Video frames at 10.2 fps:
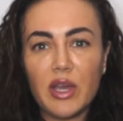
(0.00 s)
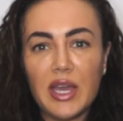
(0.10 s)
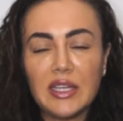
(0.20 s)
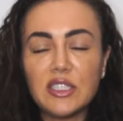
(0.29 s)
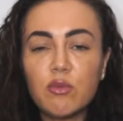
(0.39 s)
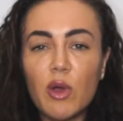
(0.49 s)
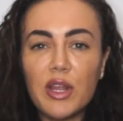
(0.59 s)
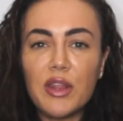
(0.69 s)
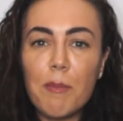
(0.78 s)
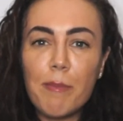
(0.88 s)
It's one
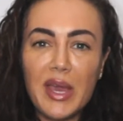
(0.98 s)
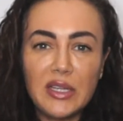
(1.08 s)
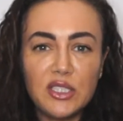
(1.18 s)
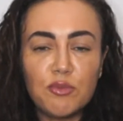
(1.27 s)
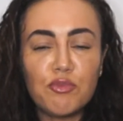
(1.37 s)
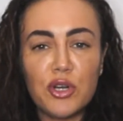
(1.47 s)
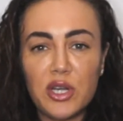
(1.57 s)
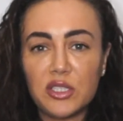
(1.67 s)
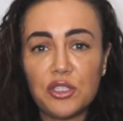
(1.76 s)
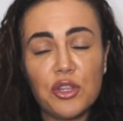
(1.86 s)
of the best
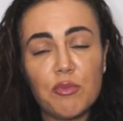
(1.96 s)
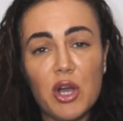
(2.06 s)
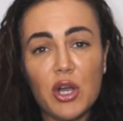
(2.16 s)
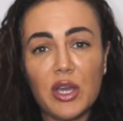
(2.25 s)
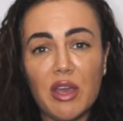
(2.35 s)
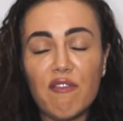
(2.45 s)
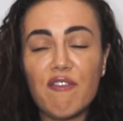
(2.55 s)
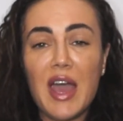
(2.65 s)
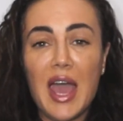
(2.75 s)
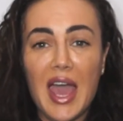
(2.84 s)
products on the market
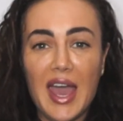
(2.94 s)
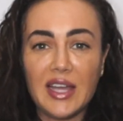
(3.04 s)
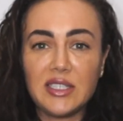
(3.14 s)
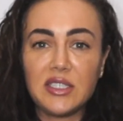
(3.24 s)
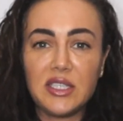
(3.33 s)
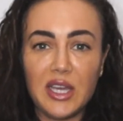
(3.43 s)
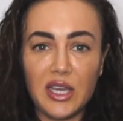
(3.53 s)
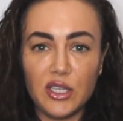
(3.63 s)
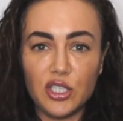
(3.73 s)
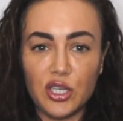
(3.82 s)
for
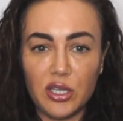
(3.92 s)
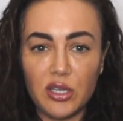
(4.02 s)
anti-aging.